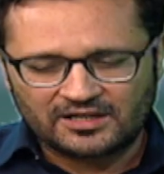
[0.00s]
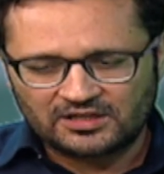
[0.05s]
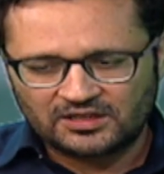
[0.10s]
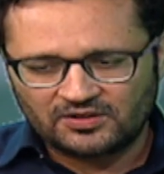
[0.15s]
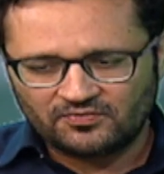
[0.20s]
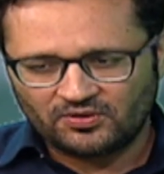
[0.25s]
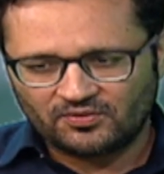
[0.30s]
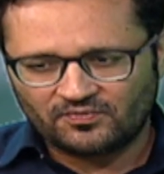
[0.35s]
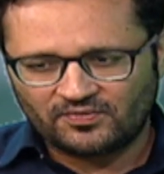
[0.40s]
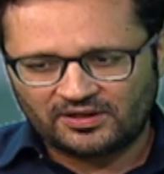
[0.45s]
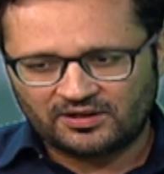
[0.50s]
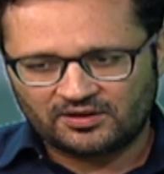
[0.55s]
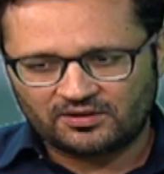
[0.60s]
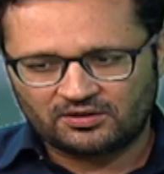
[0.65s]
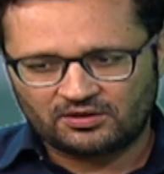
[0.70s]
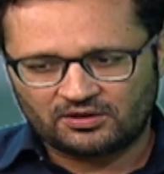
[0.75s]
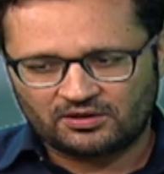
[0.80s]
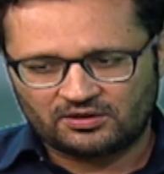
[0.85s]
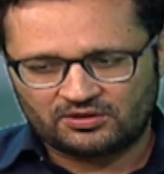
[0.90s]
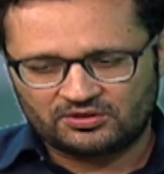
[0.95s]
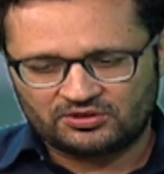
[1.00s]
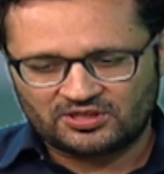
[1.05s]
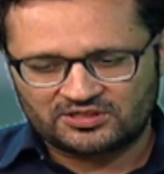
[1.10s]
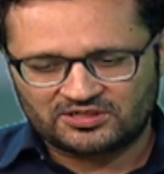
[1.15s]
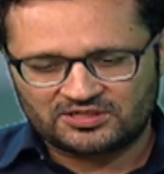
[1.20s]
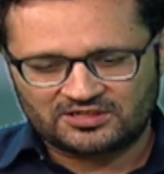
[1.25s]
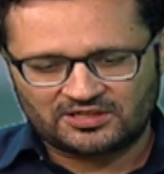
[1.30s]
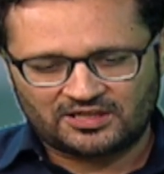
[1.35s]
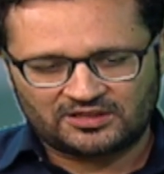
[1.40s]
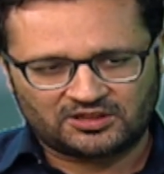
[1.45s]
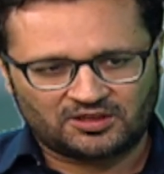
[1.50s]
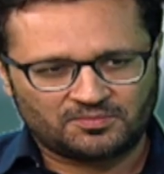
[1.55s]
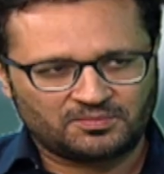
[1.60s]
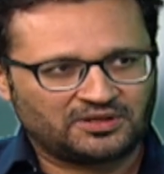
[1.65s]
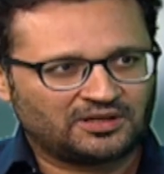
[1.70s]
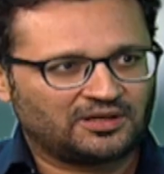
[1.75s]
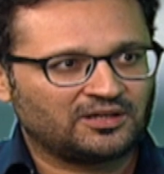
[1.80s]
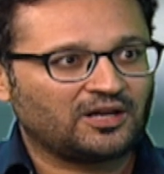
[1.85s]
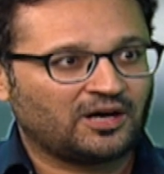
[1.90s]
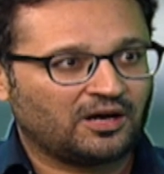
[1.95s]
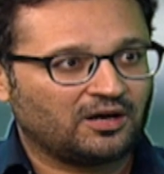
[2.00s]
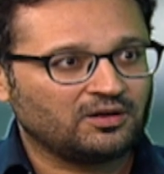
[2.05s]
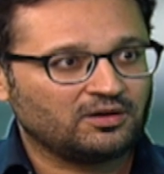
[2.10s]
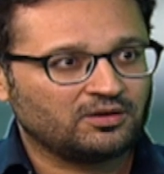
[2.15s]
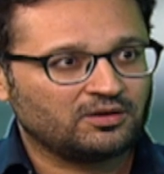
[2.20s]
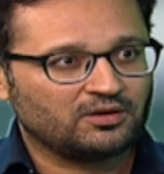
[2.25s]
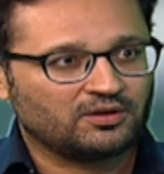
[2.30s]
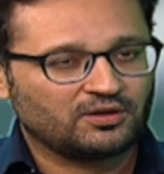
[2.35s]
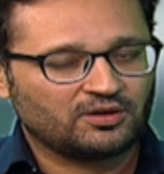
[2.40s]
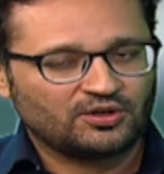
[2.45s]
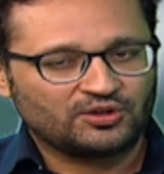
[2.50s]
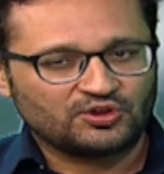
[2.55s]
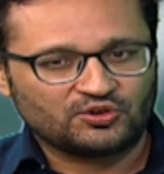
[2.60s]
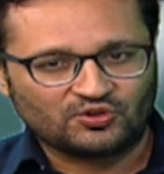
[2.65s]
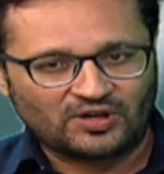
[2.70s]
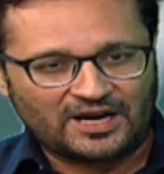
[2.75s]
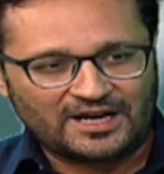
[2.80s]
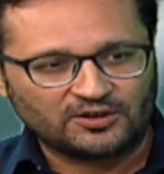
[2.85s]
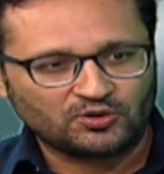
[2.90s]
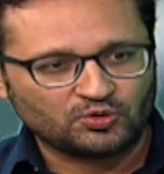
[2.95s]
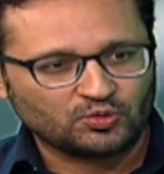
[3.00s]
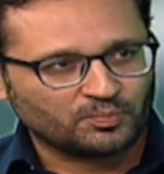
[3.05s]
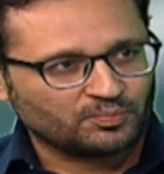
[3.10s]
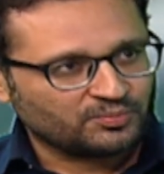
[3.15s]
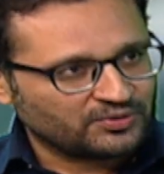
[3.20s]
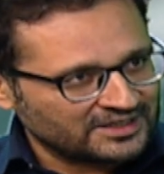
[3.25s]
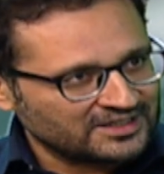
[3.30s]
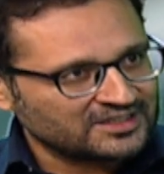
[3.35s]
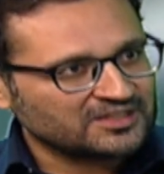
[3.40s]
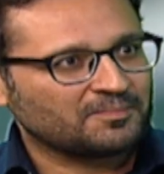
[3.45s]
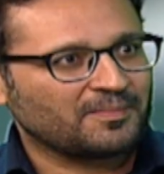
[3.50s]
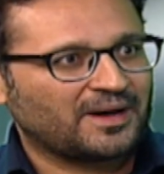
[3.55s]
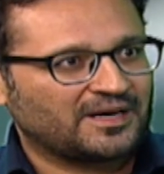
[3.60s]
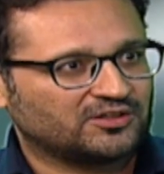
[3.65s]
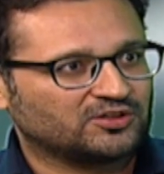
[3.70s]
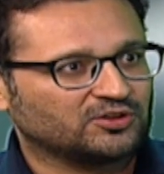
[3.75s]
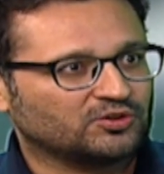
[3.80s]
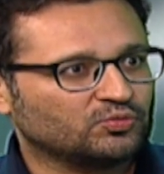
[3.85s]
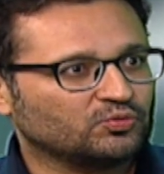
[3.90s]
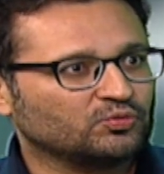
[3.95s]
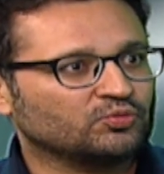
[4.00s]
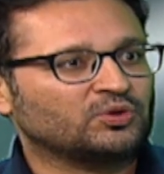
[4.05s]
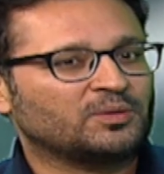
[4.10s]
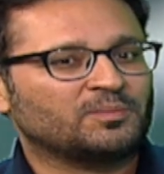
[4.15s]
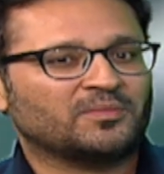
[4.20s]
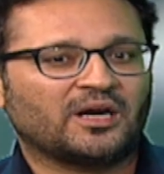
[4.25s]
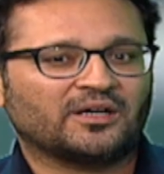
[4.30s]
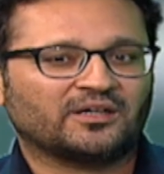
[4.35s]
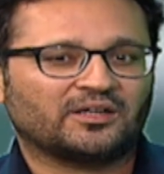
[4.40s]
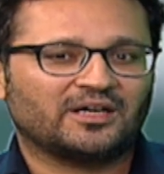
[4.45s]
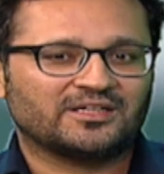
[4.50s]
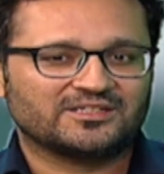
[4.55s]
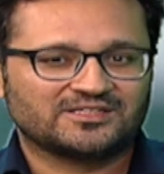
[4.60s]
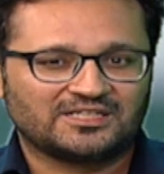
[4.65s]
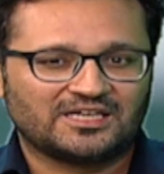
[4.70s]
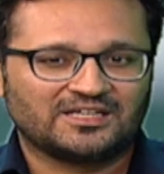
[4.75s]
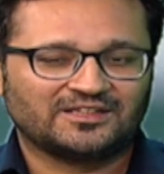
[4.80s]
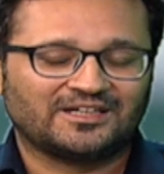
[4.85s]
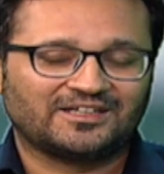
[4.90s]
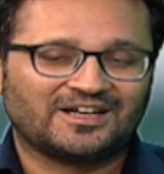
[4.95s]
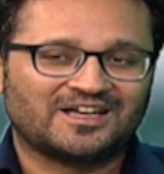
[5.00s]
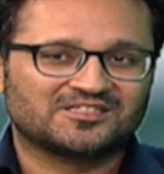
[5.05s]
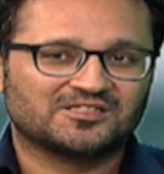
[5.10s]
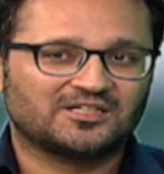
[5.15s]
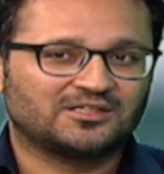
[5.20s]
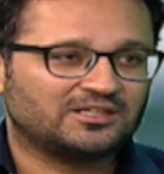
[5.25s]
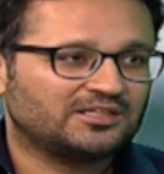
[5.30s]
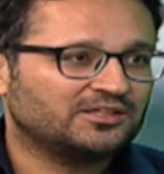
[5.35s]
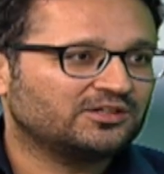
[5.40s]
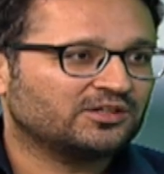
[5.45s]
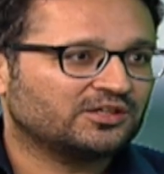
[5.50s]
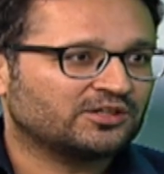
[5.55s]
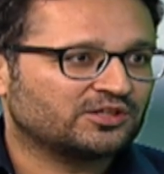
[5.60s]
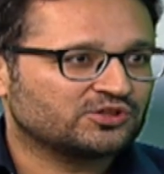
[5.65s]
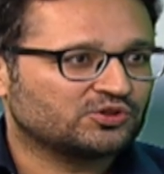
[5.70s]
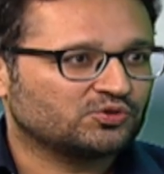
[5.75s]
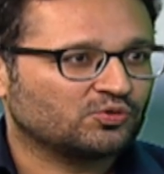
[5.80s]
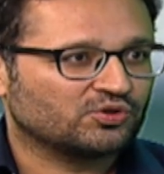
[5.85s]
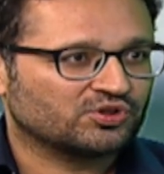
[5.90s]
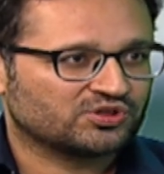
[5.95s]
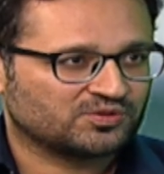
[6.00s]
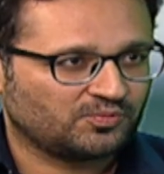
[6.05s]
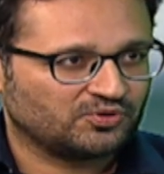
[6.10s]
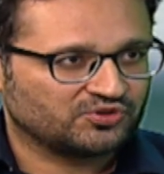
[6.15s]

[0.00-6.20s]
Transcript: And even when Justice Atar Minalla tried to bring the matter to Imran Khan, saying that as a leader, it is your